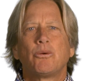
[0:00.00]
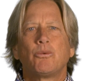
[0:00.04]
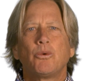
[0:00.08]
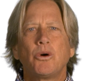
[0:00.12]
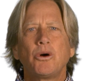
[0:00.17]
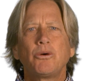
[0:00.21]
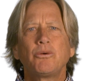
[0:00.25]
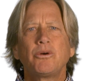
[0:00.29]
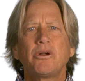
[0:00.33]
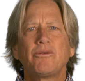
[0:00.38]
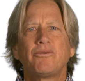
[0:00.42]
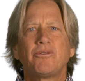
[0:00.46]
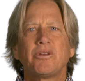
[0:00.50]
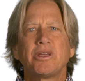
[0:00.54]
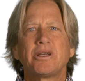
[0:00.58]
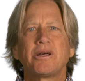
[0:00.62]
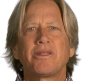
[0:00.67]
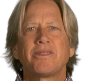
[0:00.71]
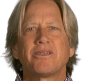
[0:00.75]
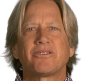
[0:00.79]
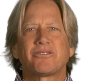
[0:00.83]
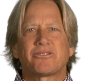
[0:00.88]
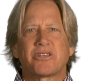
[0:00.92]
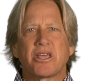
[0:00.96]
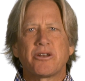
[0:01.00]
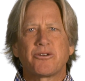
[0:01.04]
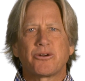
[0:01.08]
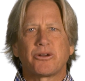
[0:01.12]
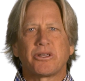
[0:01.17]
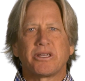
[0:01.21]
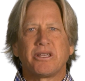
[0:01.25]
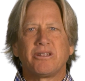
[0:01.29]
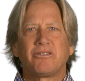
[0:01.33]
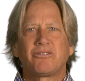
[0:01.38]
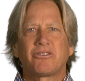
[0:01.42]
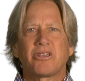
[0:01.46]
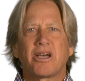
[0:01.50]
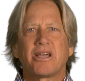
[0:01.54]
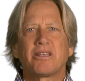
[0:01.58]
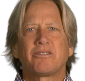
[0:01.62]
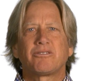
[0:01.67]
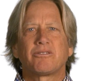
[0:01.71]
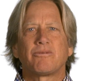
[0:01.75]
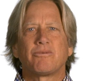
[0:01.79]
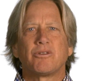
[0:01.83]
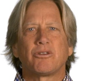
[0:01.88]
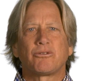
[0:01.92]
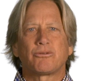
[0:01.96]
We'll reveal the central
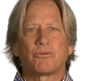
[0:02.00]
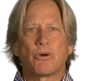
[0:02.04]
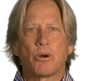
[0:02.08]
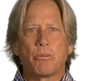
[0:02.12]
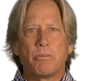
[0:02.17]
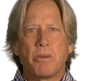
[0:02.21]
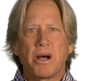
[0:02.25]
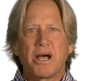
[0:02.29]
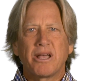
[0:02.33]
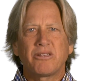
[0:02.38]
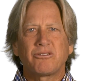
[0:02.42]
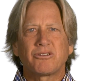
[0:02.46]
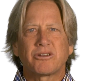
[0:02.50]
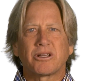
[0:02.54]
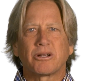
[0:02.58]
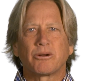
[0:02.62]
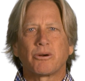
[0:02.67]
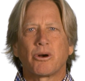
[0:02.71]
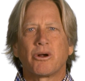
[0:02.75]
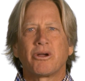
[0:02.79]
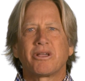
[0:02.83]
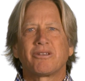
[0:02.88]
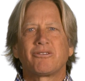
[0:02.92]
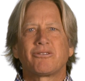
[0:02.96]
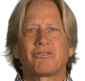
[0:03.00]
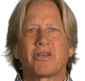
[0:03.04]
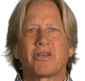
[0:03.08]
insights of this robust and growing